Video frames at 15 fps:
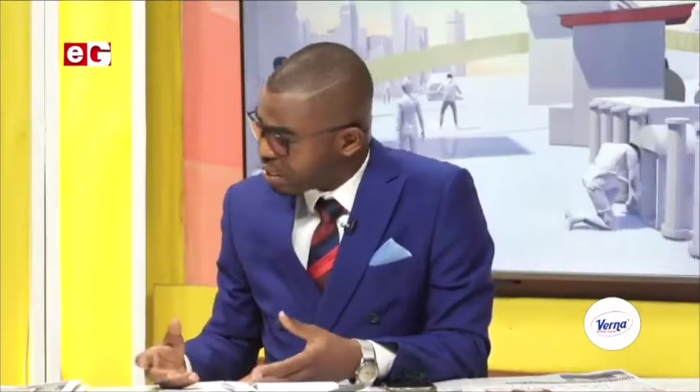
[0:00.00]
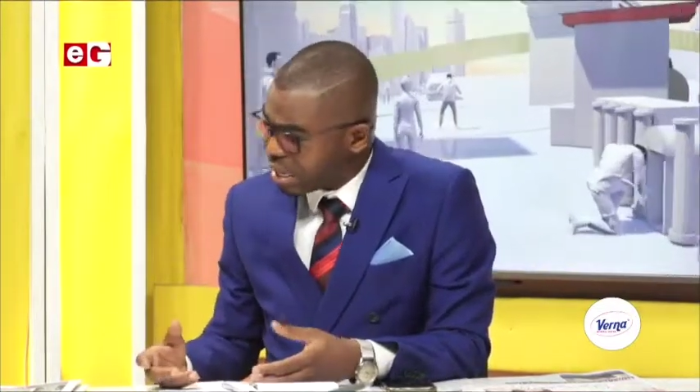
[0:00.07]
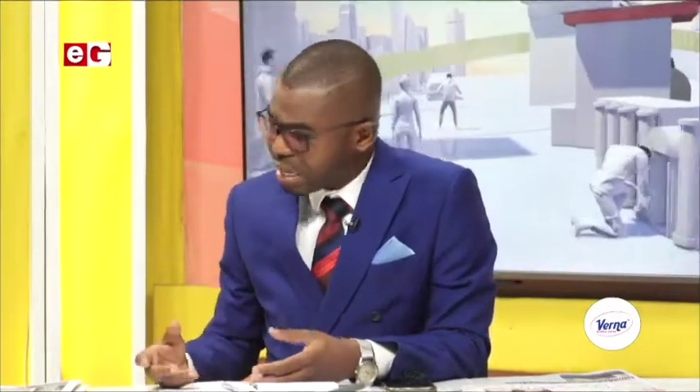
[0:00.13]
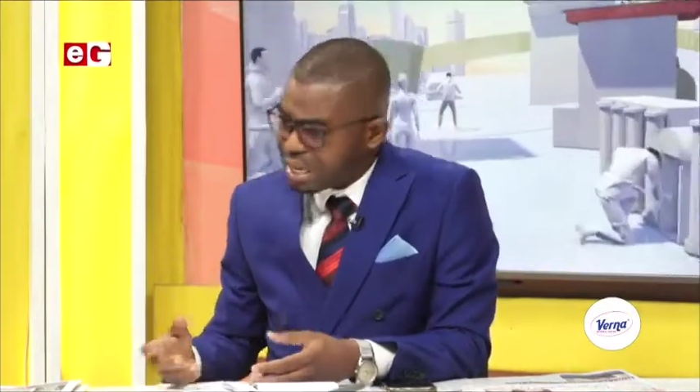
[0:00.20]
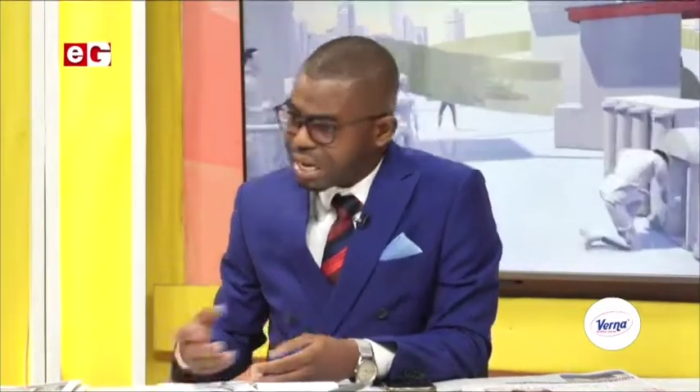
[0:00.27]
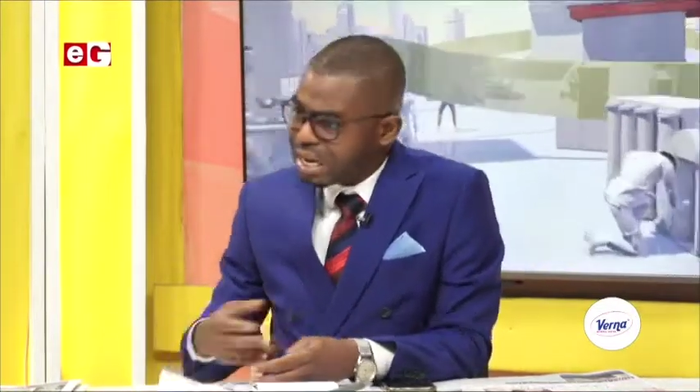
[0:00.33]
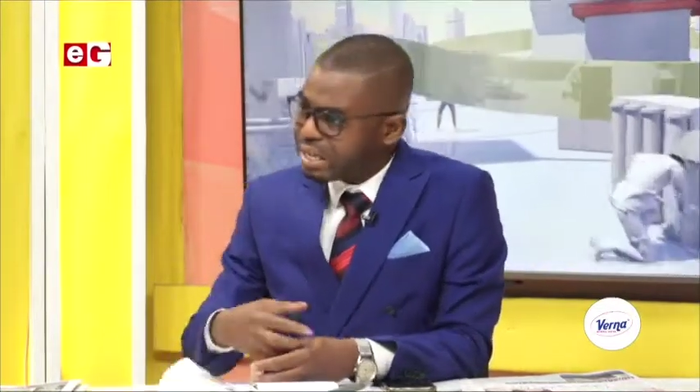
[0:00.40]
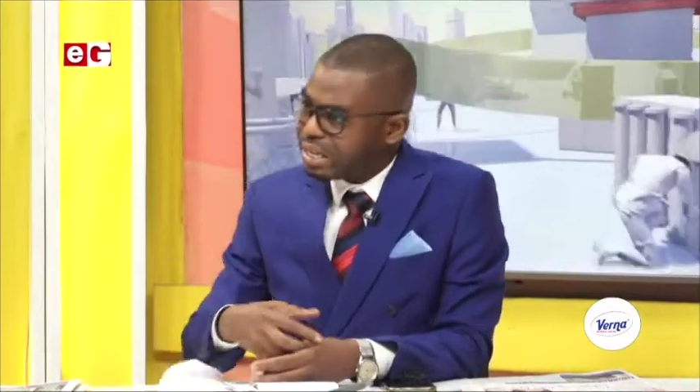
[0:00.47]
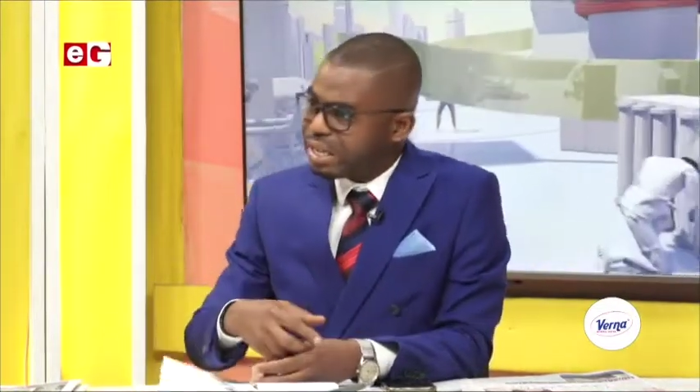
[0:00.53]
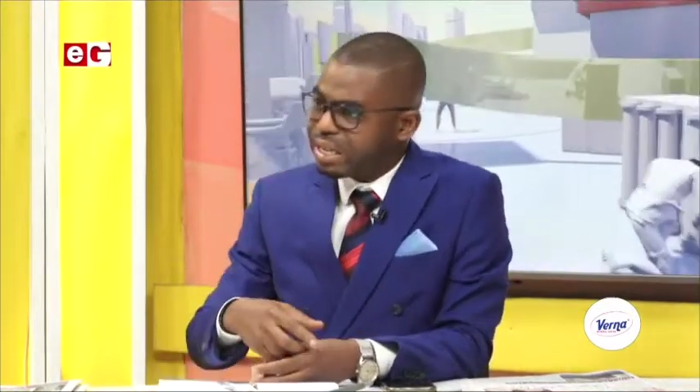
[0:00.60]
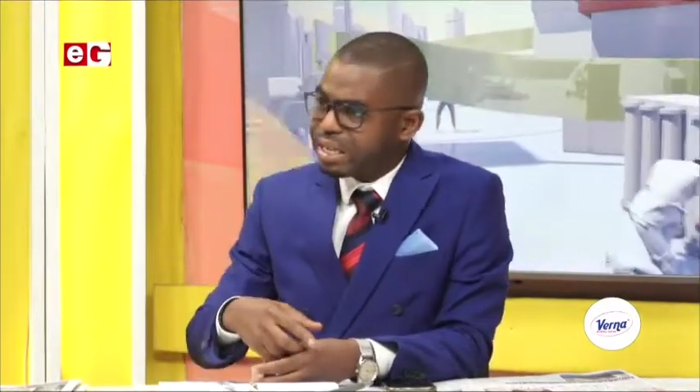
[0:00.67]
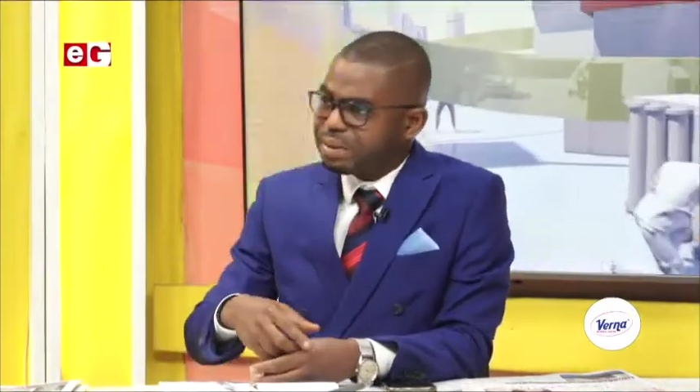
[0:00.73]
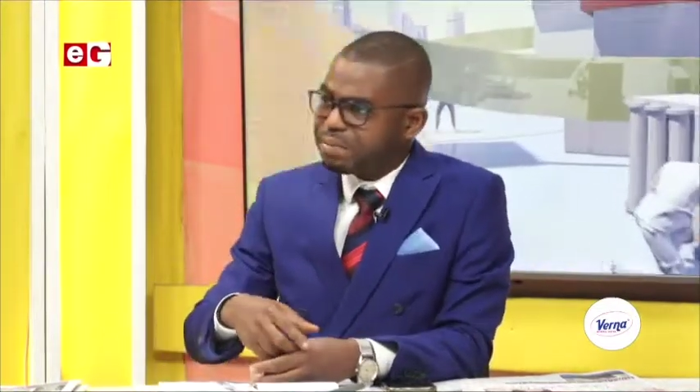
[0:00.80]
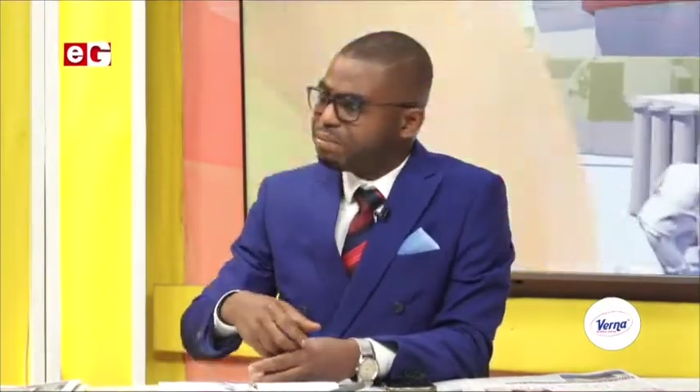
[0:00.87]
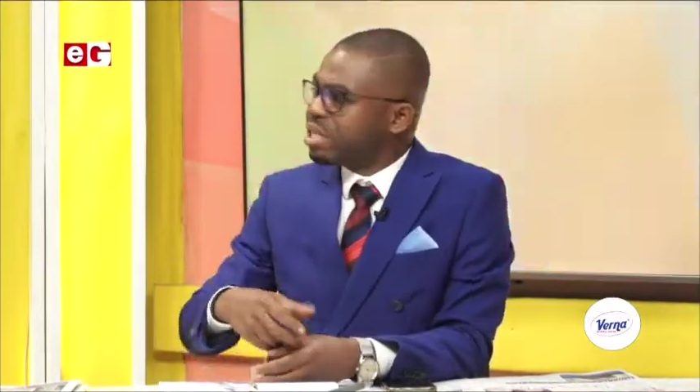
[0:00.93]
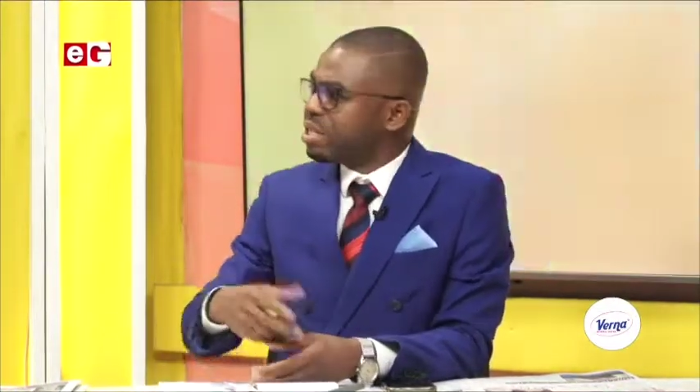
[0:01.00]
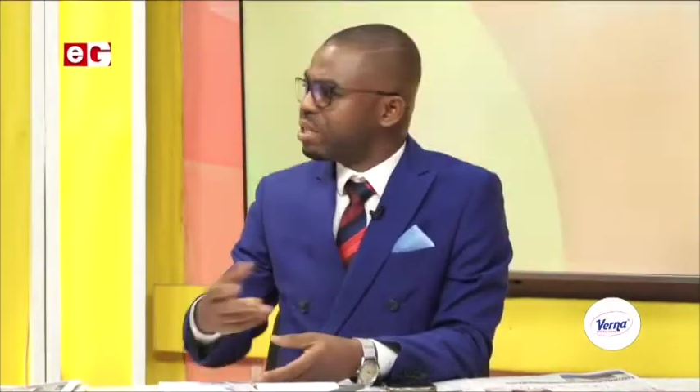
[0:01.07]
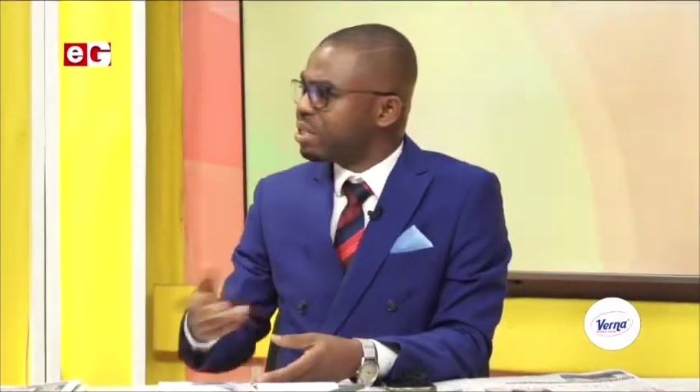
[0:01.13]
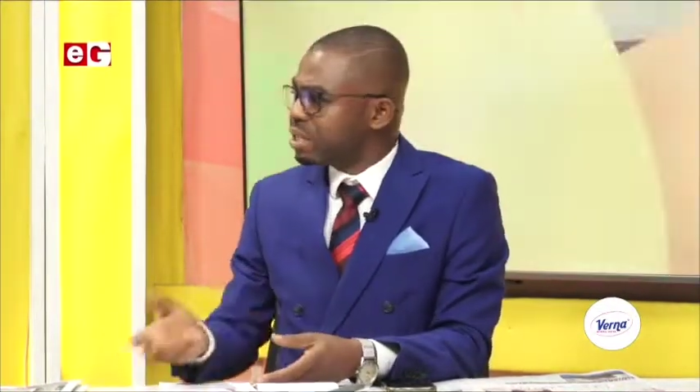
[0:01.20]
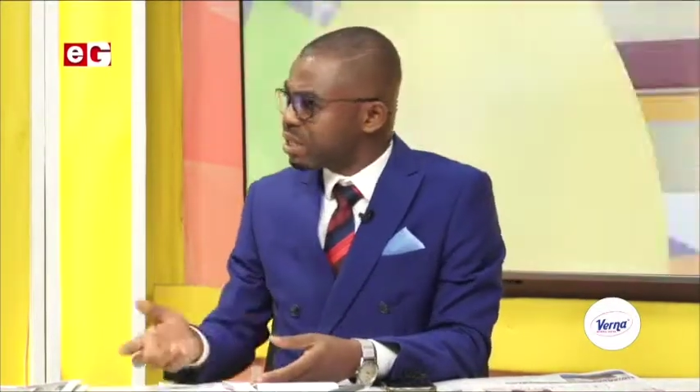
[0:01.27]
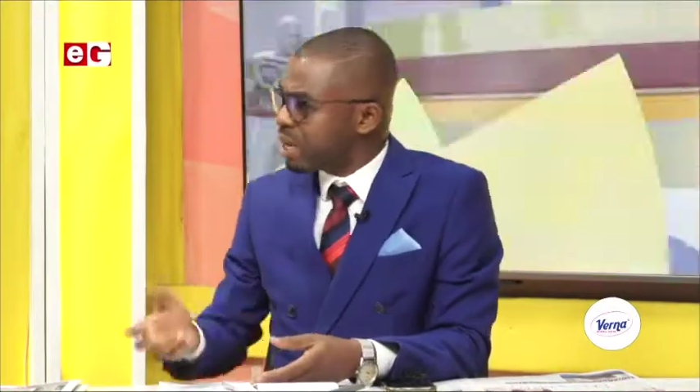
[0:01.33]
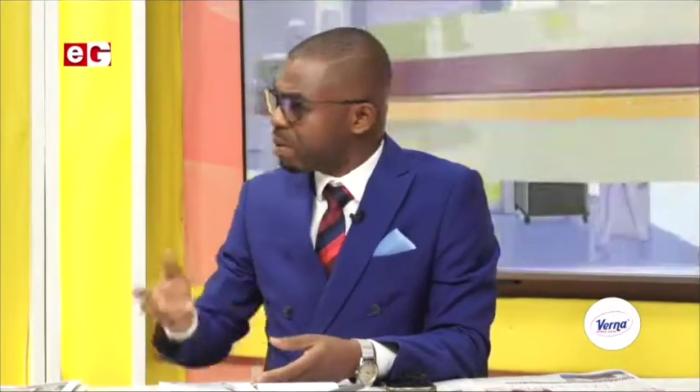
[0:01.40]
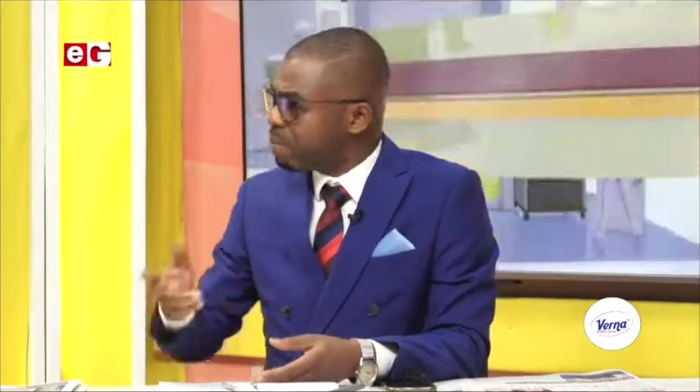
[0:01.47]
and other minister, uh,